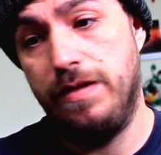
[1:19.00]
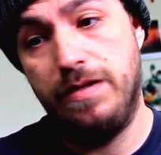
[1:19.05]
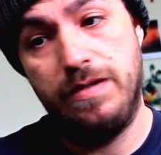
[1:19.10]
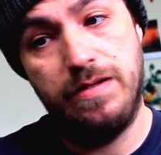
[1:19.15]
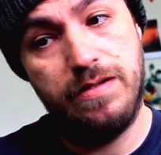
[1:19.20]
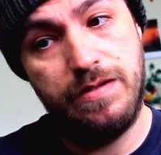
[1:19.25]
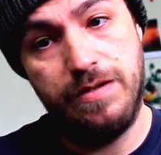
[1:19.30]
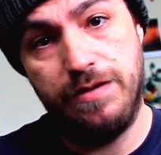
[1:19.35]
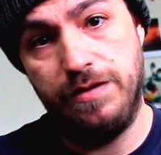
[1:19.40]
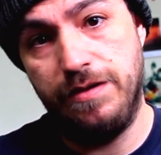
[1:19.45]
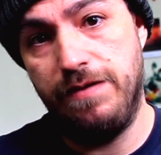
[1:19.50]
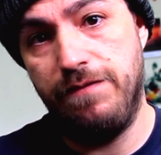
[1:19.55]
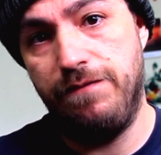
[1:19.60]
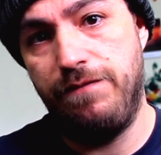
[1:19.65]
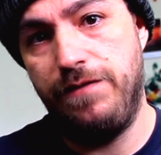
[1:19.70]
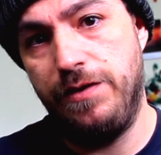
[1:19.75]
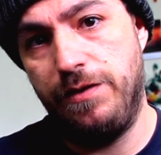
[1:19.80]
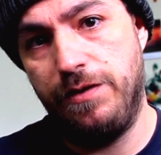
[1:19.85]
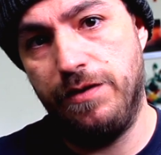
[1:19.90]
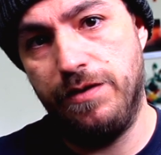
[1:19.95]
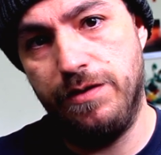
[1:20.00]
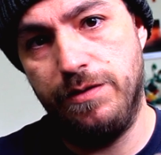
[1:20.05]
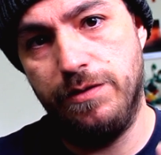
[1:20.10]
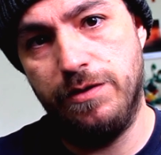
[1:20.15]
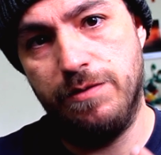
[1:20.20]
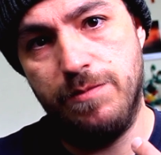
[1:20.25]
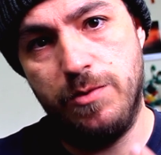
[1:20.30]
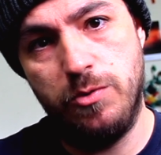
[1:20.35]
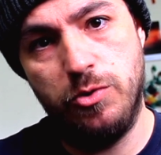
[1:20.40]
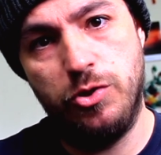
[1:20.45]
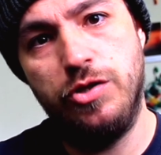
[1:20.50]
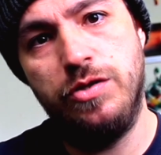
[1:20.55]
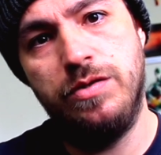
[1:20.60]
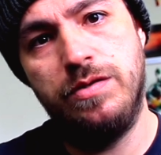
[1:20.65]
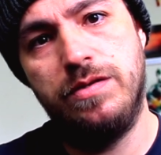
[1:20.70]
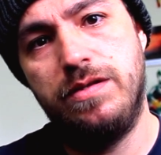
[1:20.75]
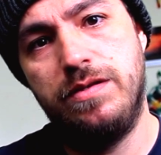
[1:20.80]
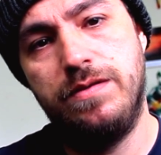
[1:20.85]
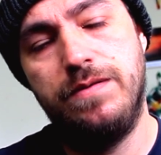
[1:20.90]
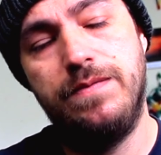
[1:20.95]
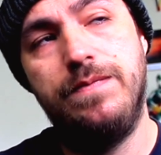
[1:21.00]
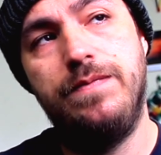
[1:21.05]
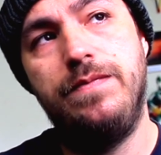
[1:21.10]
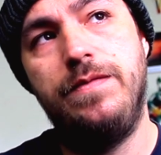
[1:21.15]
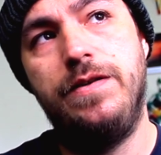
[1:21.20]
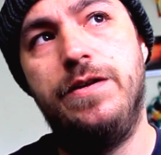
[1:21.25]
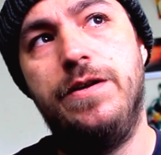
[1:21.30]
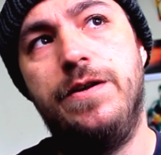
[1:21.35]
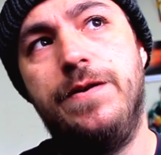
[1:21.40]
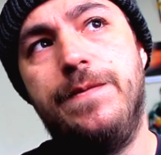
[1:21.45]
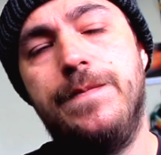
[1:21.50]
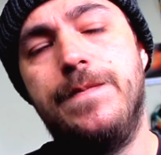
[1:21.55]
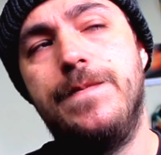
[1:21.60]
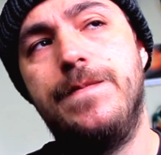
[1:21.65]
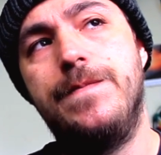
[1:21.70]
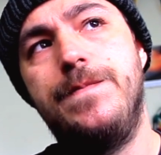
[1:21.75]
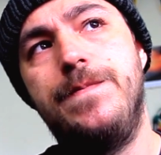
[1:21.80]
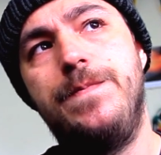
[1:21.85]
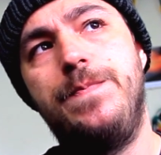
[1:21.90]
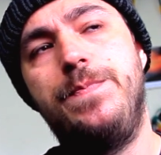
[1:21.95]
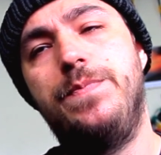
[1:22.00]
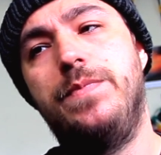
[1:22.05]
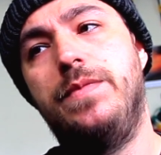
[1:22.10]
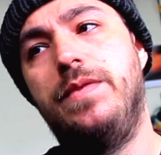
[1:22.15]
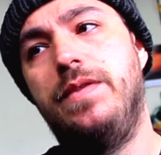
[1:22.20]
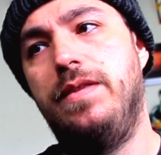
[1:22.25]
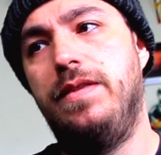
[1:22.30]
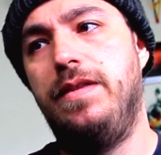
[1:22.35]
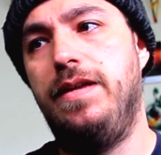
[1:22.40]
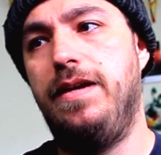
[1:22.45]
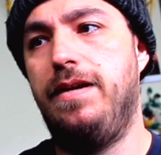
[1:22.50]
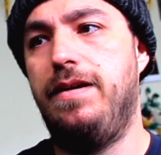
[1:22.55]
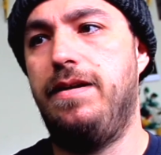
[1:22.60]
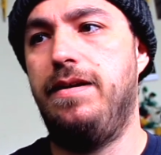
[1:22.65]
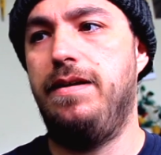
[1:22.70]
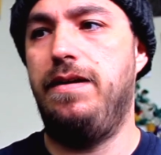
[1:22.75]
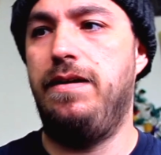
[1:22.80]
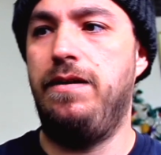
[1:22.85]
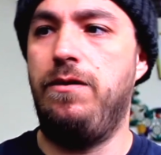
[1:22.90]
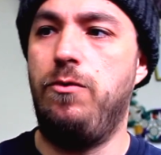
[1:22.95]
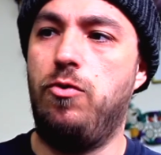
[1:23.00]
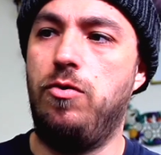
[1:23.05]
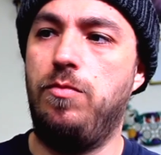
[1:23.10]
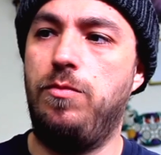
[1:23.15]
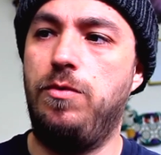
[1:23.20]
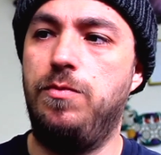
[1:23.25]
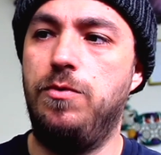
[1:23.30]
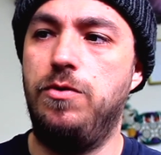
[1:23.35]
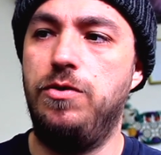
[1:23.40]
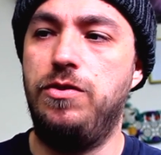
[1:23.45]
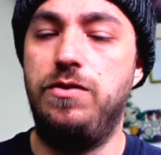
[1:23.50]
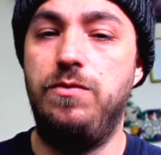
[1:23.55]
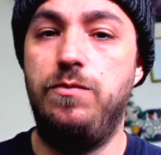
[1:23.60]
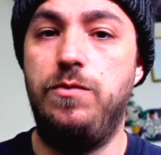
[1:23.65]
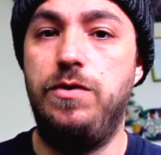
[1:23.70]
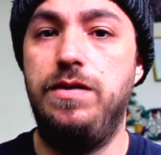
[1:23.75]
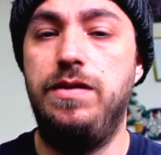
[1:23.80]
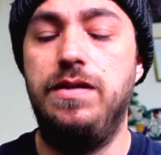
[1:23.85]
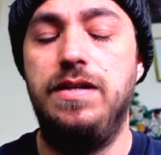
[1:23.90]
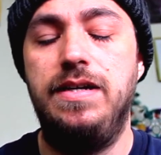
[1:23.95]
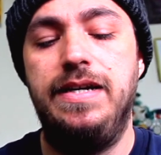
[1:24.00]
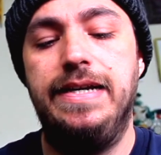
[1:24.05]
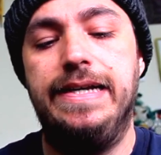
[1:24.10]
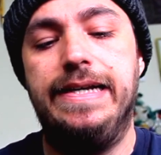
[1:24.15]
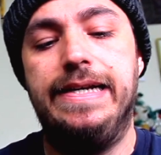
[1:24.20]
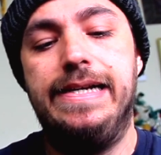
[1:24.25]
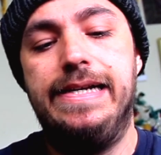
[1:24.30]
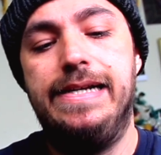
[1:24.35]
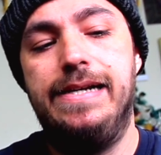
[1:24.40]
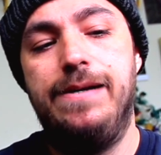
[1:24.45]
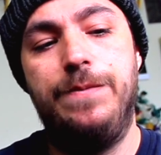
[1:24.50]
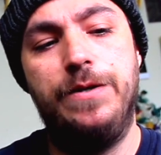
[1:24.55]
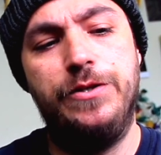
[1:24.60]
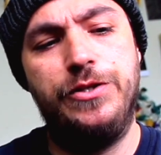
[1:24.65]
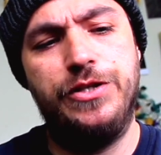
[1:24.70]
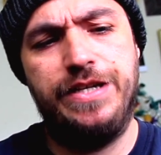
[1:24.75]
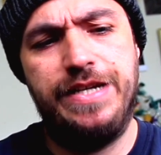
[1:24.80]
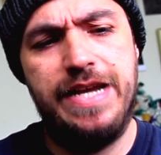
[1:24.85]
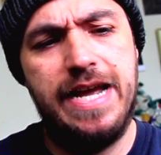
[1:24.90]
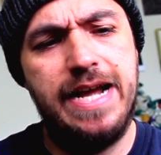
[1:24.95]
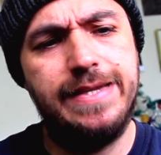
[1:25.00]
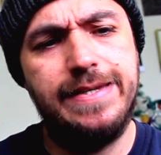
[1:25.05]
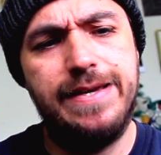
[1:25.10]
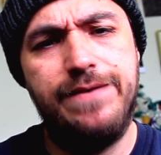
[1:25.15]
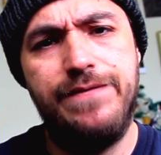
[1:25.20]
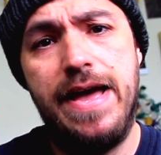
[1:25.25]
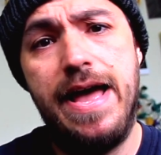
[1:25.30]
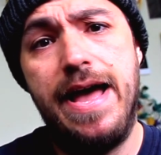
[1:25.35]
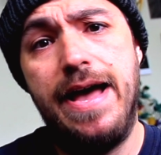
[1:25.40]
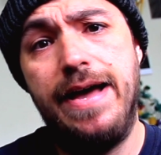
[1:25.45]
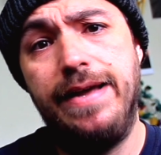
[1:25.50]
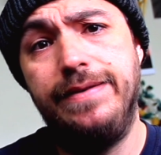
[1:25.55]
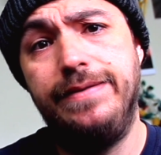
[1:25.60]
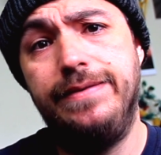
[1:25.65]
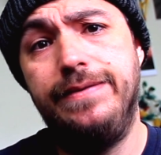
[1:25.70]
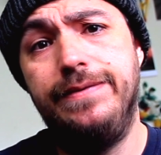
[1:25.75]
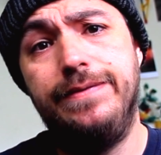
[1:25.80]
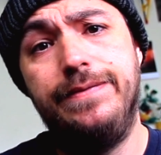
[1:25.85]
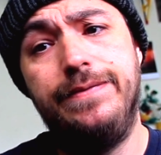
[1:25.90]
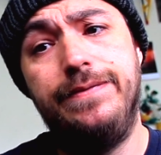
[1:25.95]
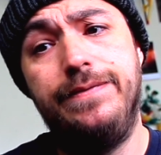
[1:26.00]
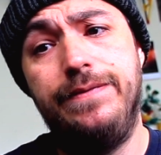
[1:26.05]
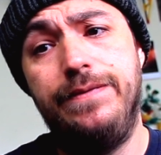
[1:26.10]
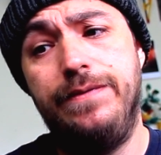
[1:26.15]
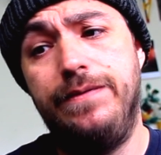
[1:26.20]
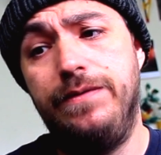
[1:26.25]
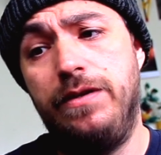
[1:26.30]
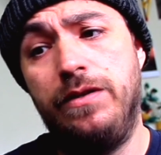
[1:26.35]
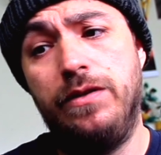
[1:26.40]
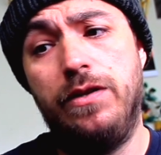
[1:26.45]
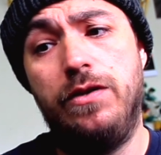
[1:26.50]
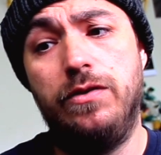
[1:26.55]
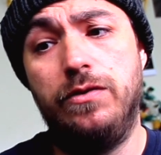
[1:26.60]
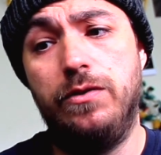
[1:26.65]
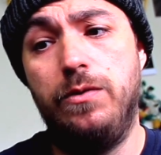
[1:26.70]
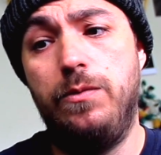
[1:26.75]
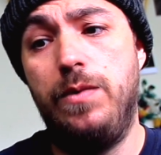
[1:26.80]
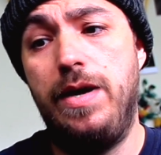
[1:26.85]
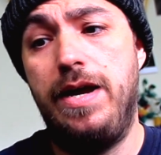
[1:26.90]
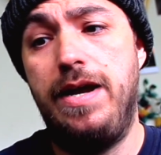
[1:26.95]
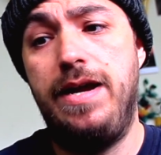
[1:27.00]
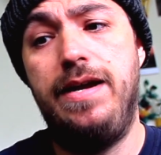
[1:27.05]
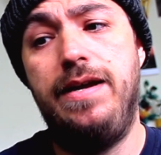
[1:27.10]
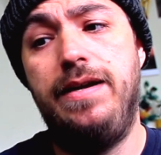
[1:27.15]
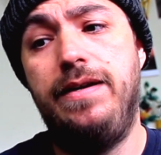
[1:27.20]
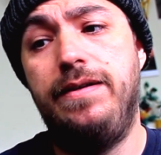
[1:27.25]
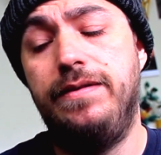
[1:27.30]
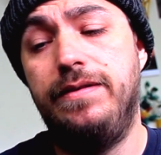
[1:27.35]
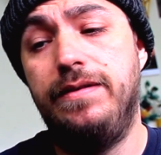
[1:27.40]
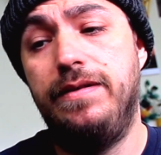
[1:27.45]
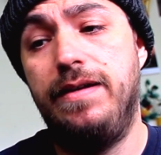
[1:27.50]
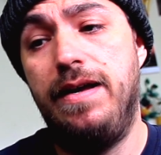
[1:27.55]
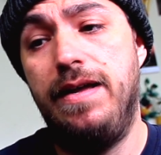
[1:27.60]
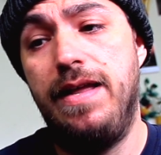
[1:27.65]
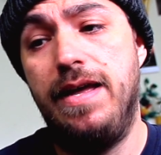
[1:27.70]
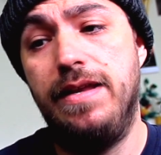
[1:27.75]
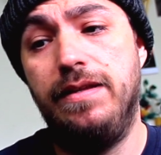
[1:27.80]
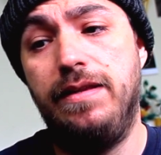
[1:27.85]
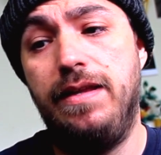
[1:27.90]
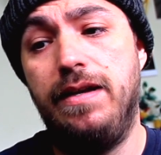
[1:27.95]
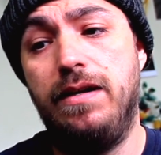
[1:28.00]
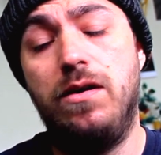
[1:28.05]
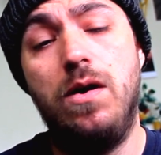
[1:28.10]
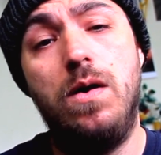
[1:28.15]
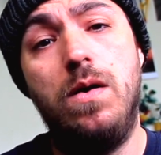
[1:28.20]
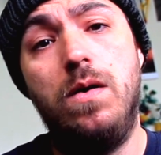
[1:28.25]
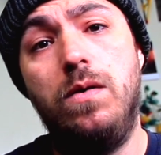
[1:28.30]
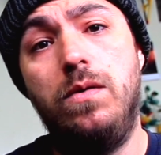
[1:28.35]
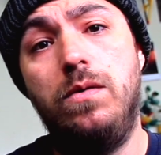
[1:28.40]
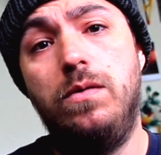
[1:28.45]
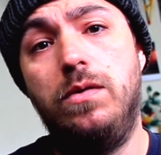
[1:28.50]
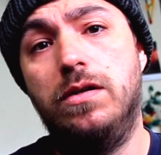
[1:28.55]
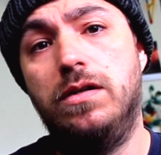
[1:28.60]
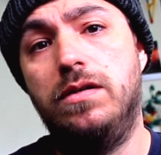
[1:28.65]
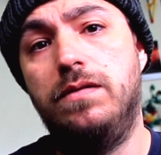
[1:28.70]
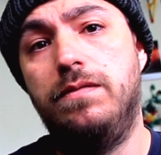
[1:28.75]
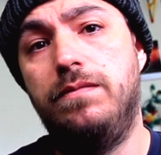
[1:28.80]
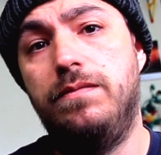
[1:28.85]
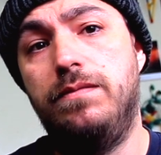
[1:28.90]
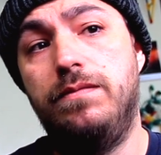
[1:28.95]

Still didn't feel those emotions, like a normal person would. Bunch of cats I've had along the way, I had to let go, or